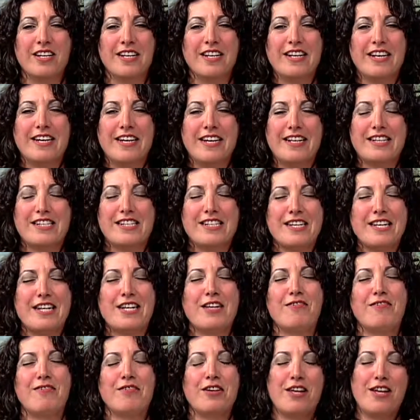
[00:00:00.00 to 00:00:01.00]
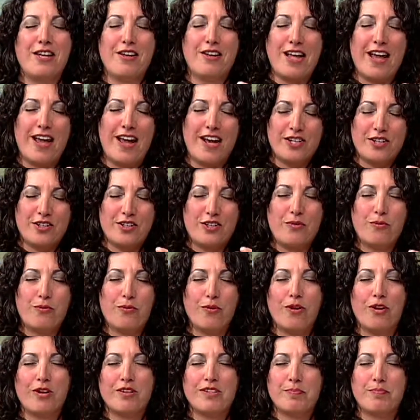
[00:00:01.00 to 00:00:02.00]
He's, he, he actually
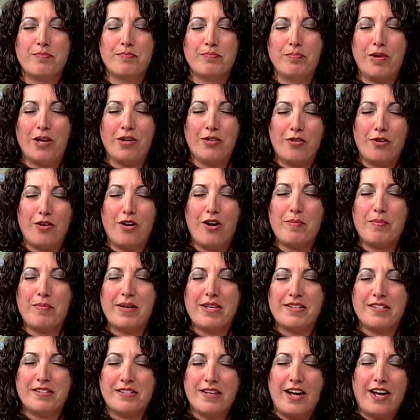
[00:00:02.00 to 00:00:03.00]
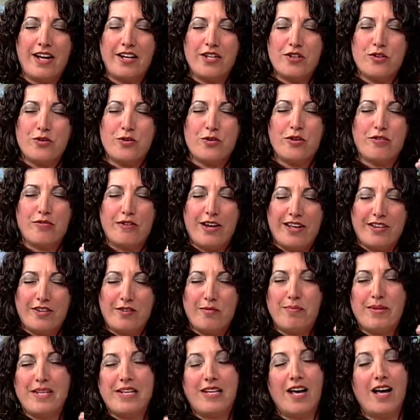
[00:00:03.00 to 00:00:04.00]
works along beside you or rather
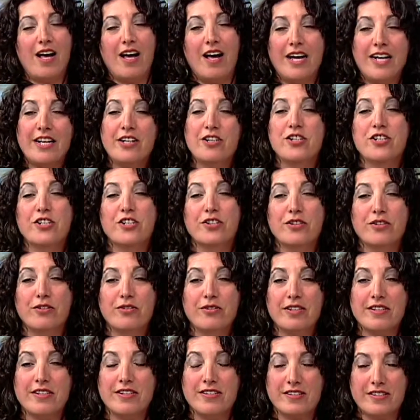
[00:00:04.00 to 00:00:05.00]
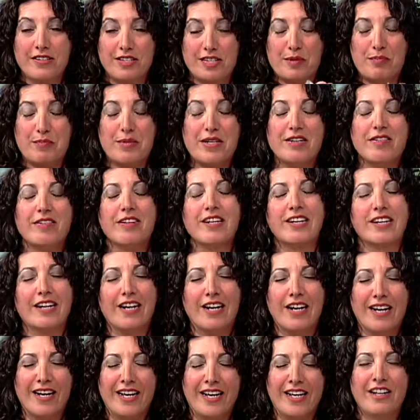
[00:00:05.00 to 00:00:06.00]
behind you, this spirit
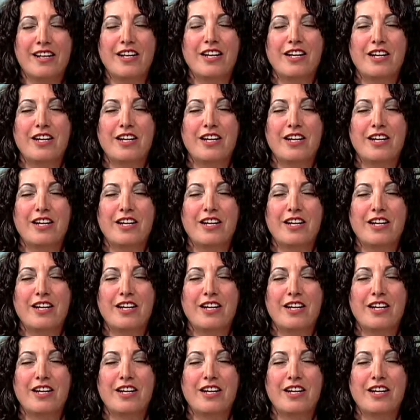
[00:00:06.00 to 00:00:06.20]
guide,